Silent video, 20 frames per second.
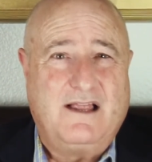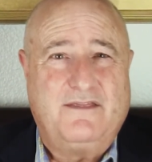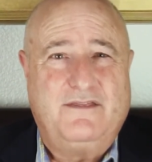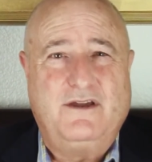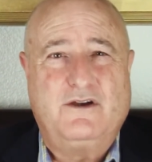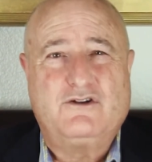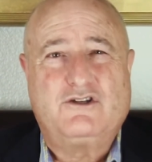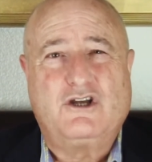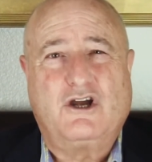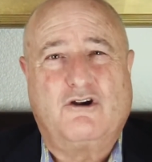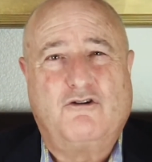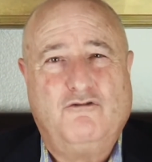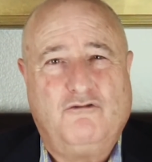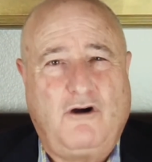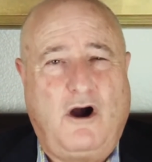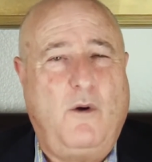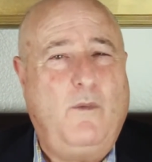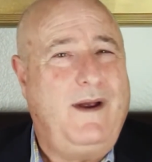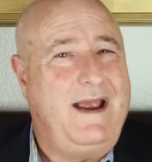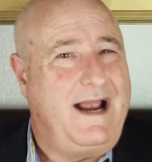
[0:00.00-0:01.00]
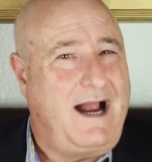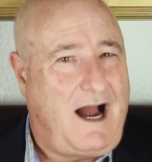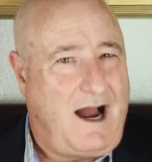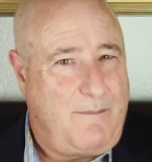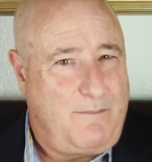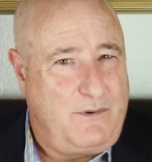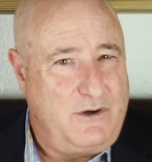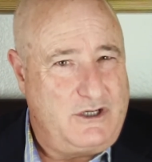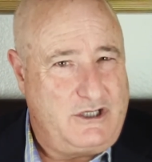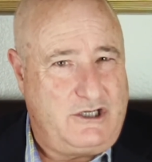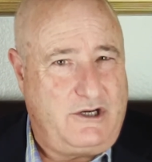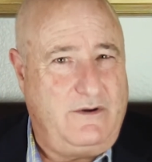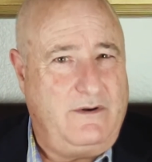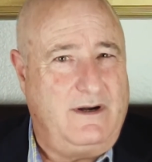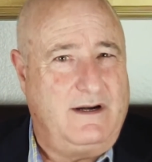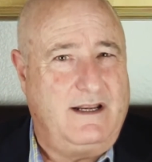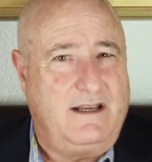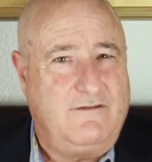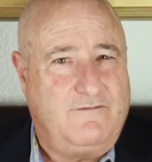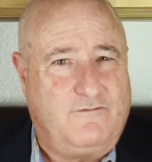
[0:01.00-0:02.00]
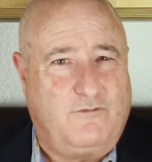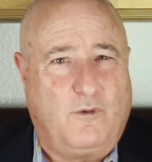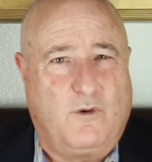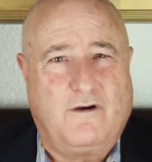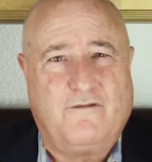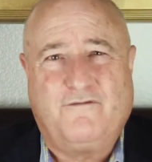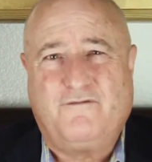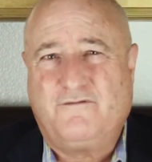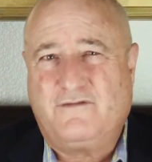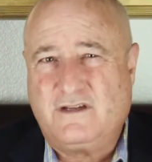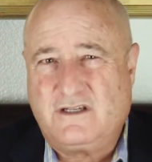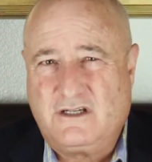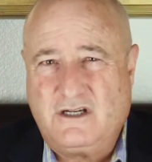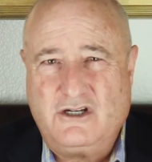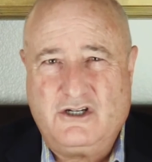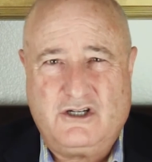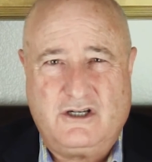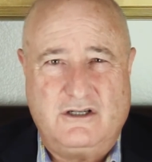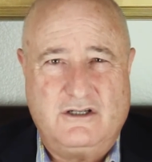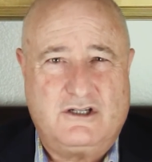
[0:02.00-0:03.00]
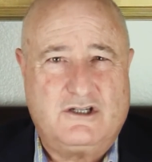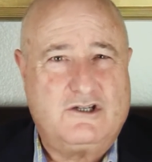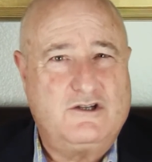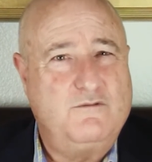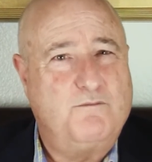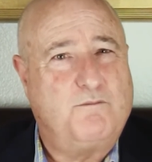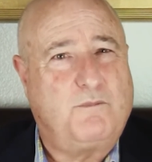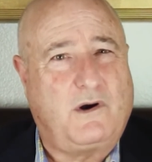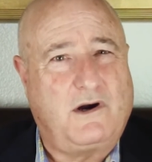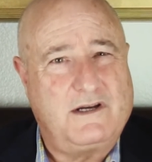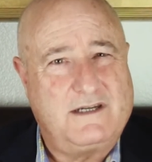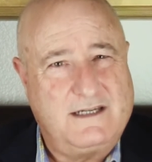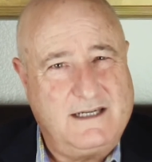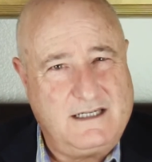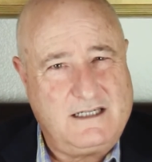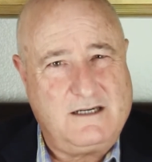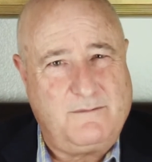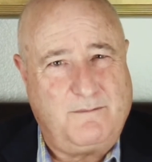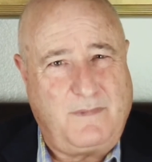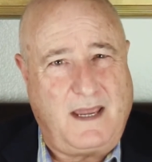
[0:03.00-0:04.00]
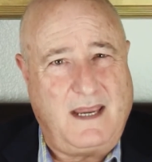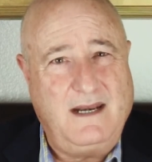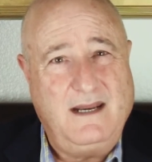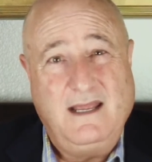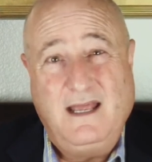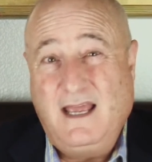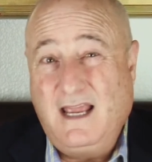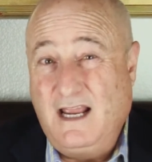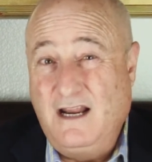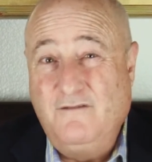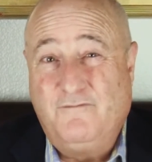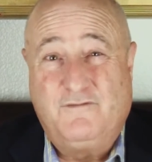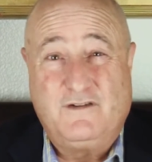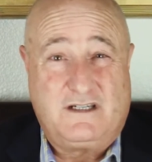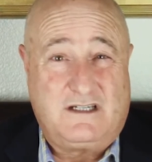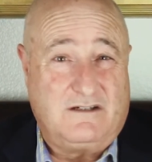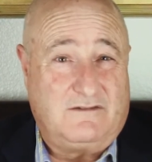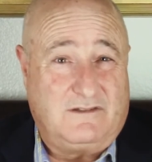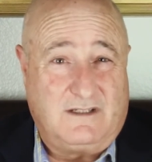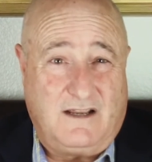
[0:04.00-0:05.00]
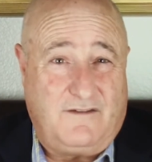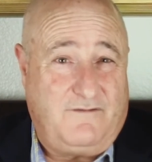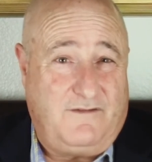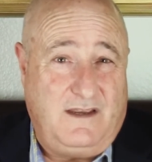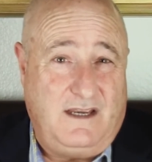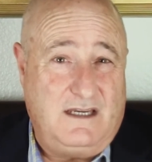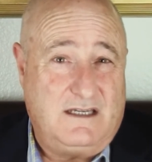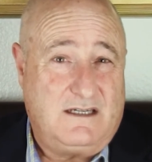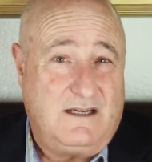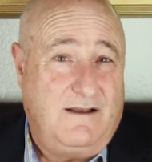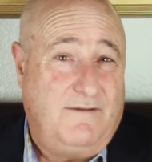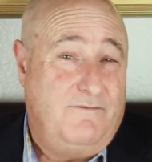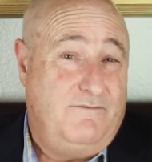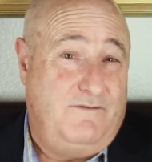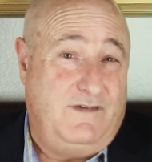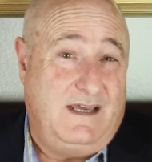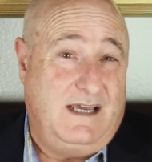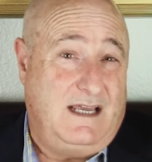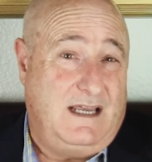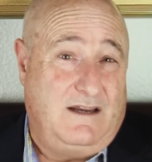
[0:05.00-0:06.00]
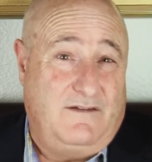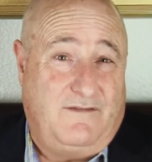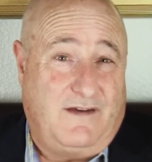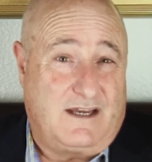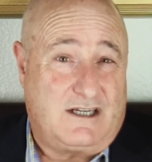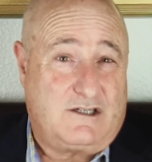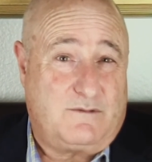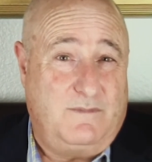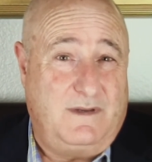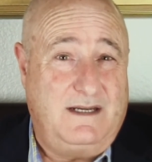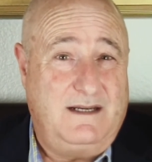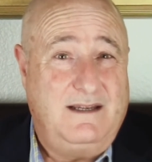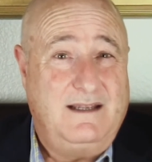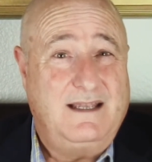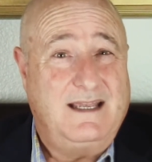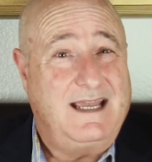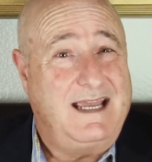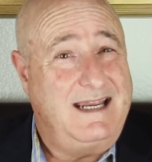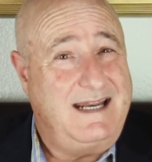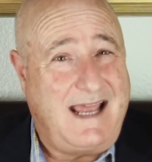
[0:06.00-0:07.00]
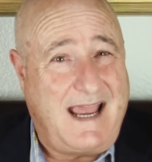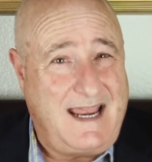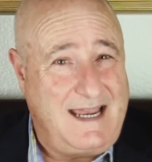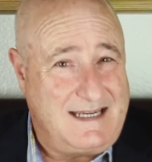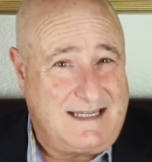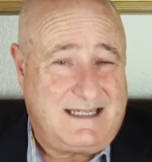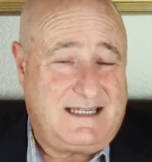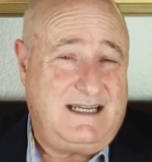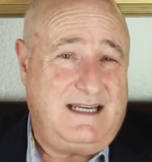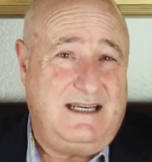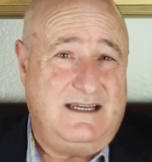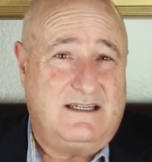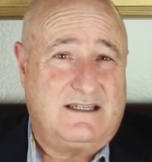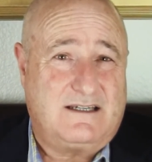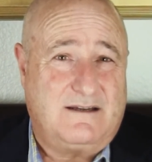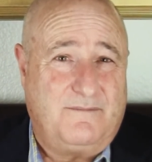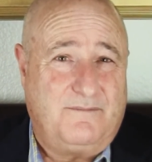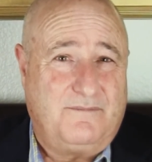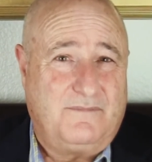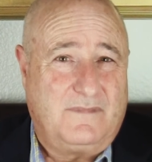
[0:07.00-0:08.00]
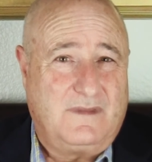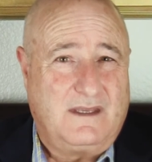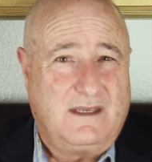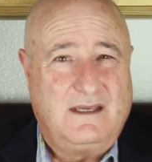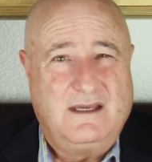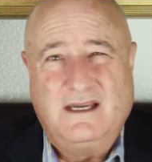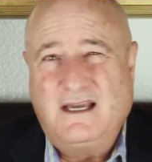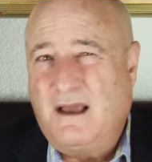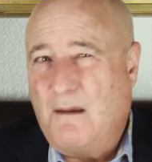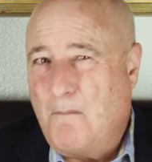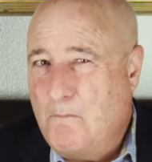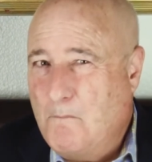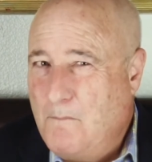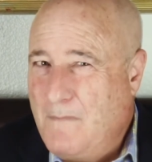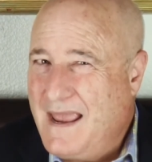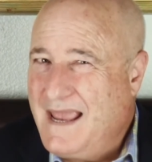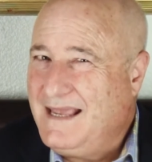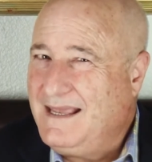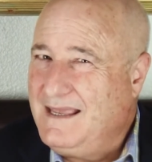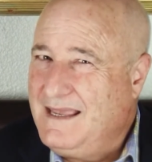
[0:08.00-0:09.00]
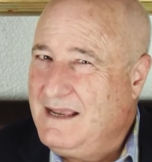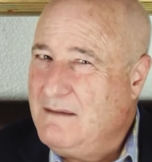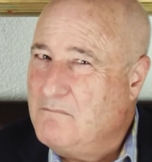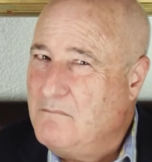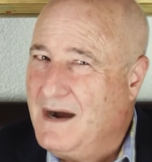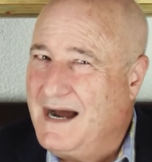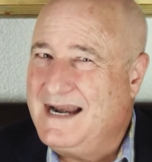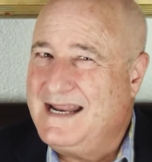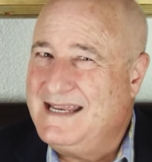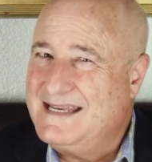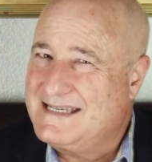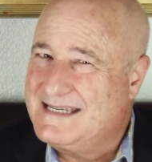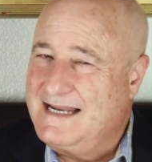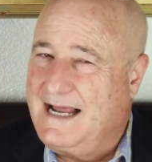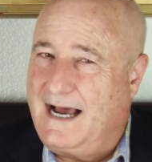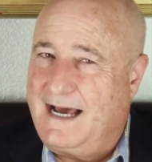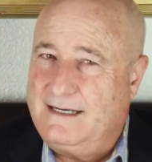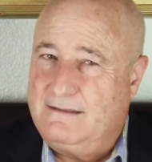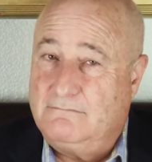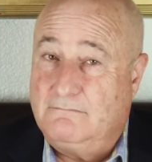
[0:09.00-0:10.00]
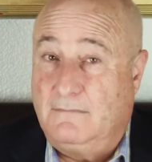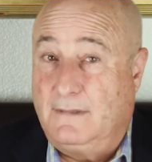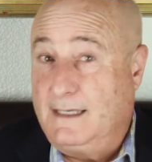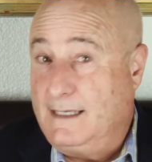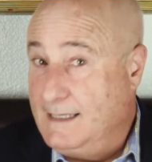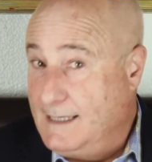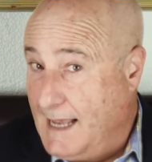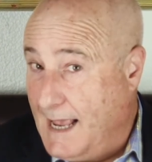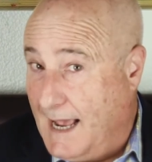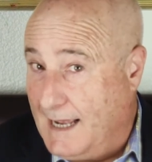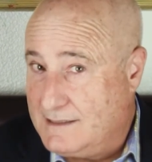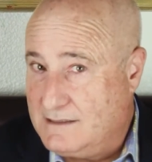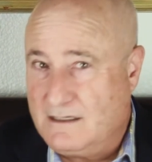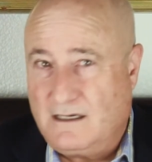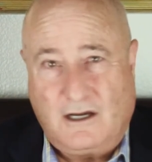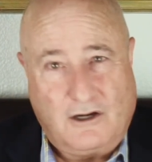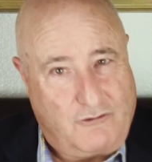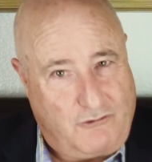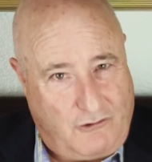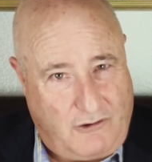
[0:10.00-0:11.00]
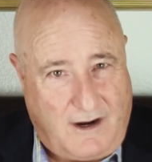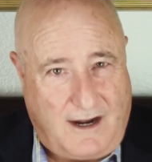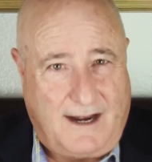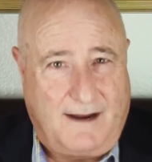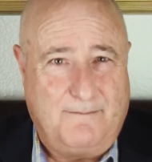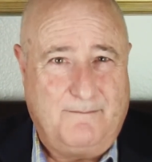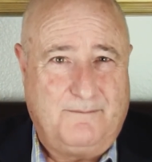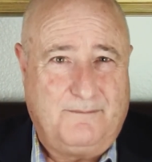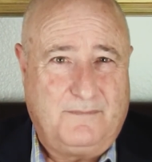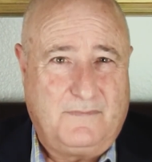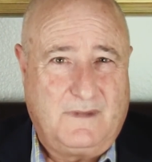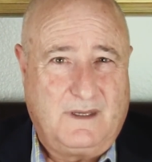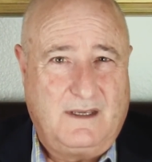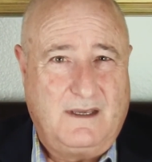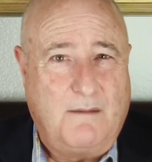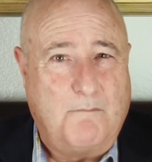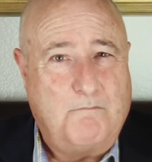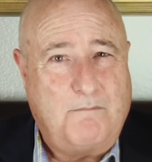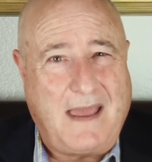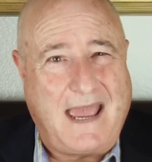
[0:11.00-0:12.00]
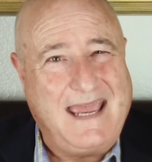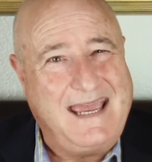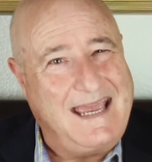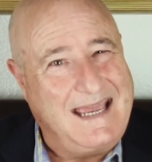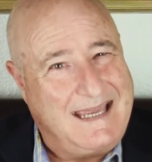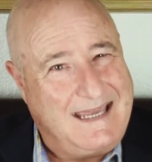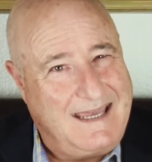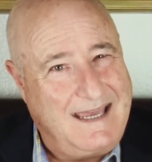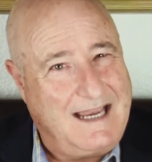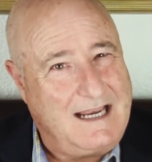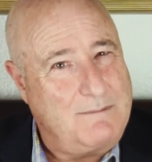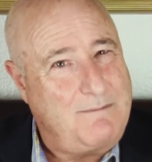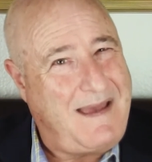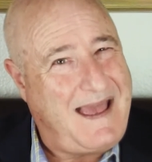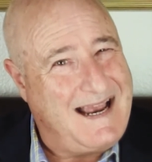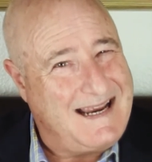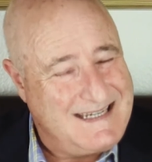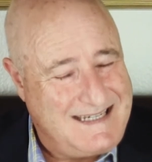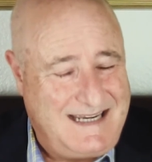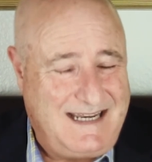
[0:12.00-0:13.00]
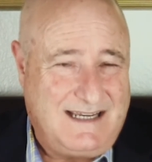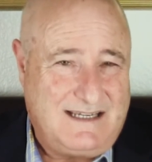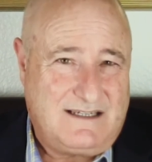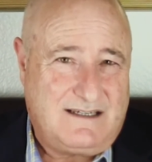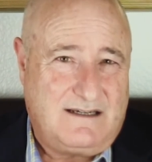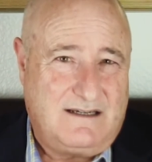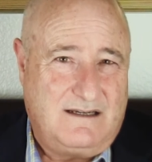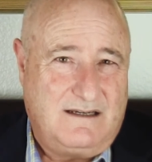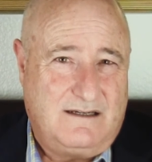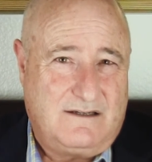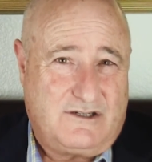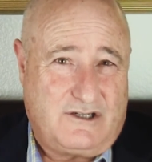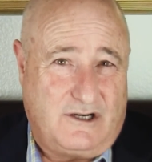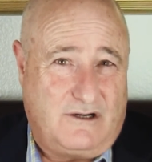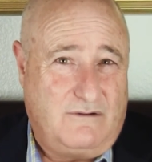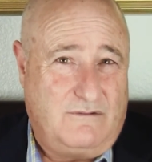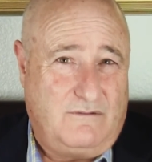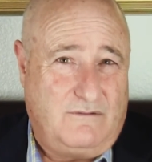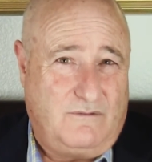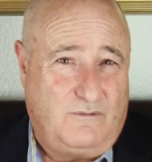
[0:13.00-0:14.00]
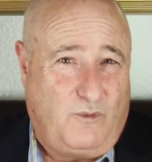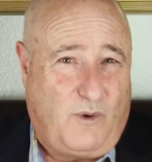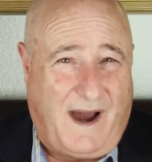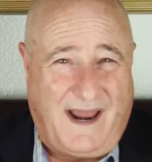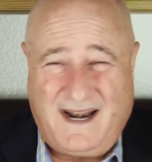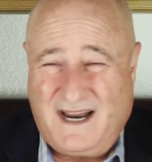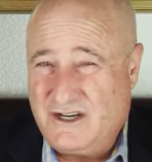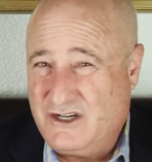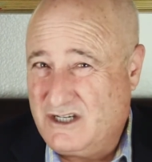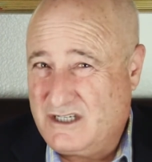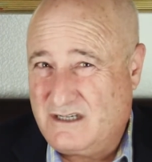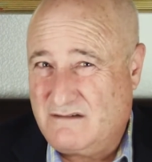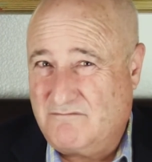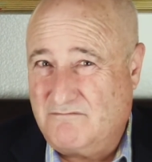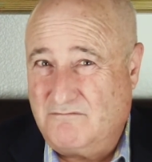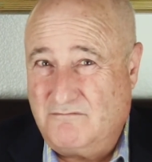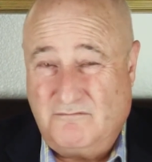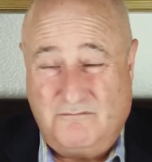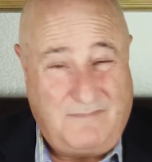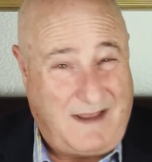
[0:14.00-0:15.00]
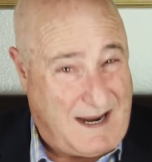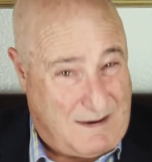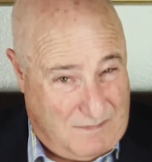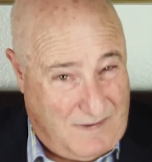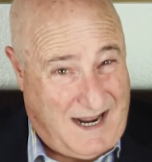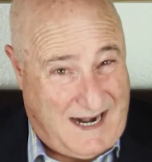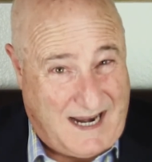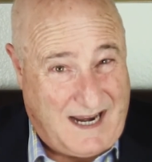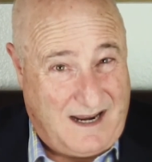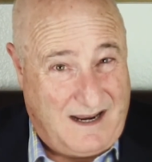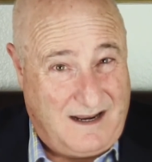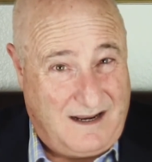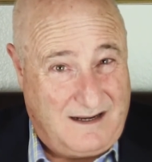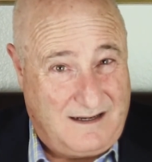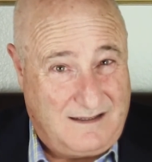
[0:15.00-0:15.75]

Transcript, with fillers: there's a growing opportunity for physicians to participate in facility fees via investment in ASCs. Making money is not yet a crime. Paying kickbacks is, so why not just make money?